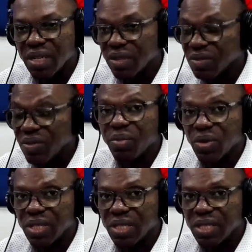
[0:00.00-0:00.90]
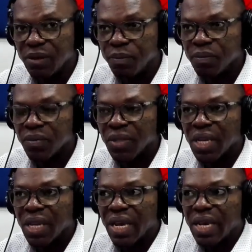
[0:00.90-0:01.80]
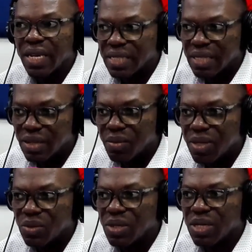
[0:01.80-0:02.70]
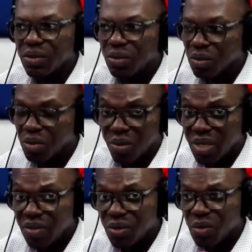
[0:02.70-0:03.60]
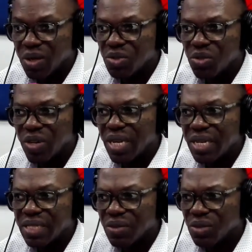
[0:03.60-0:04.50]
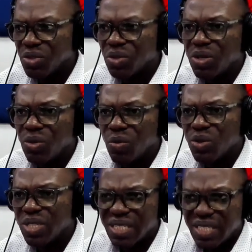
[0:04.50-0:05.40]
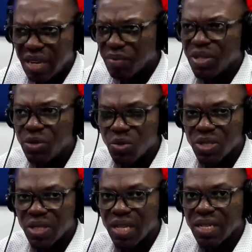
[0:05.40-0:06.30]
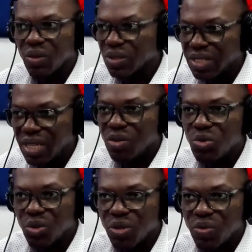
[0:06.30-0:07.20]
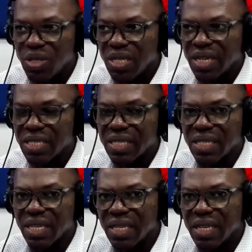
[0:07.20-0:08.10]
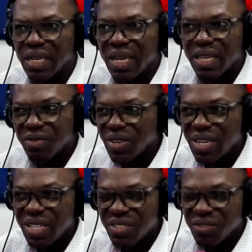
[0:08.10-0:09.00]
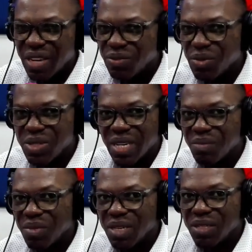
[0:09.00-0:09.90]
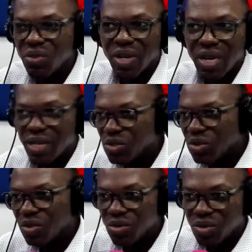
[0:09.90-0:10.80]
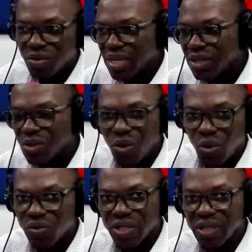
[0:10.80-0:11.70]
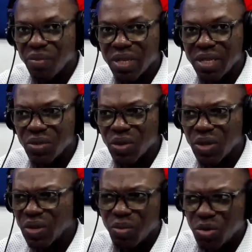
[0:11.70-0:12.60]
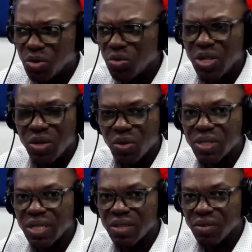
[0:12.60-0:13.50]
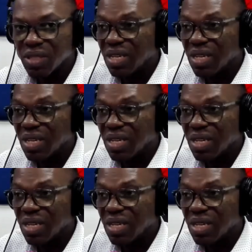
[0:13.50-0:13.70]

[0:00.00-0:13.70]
It's very important. And I tell my students, the observant ones, you realize that usually when you just jump into studying or jump into a reading exercise, the first 5 to 10 minutes, you realize your mind is all over the place. You're not able to really concentrate.